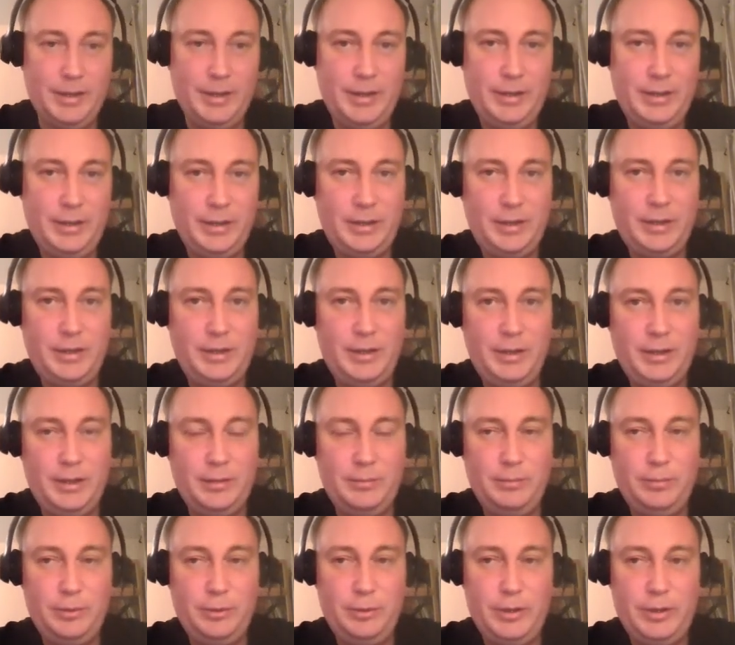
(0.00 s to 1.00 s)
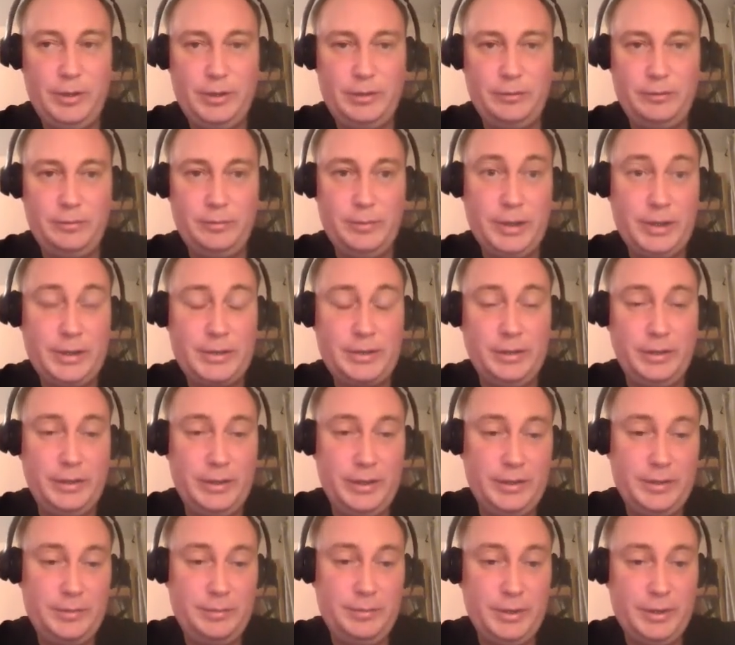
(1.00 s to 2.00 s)
Another key component of
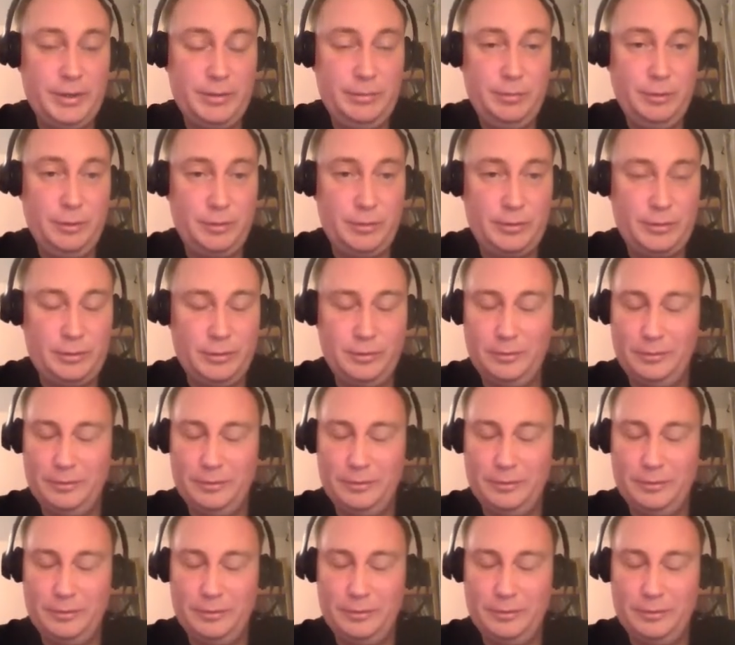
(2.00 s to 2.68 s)
musl is Busybox.